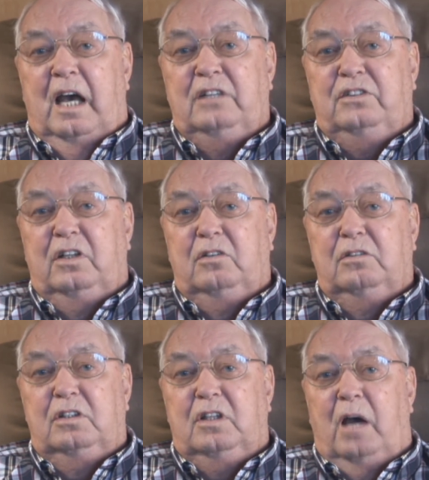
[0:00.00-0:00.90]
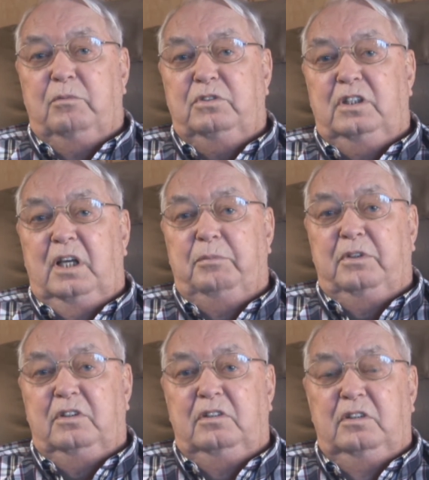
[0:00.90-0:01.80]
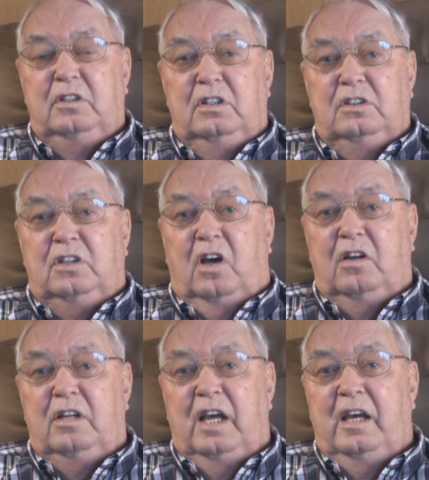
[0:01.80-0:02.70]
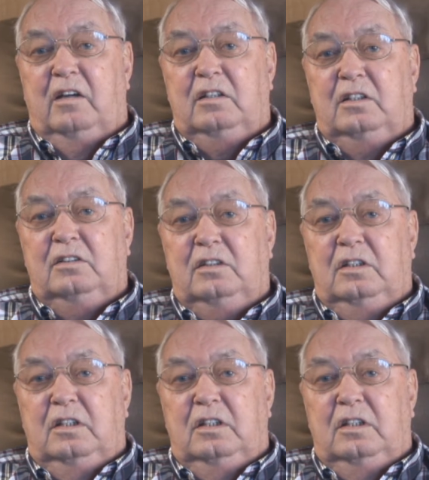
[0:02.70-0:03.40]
I sat on the top step of the starting down because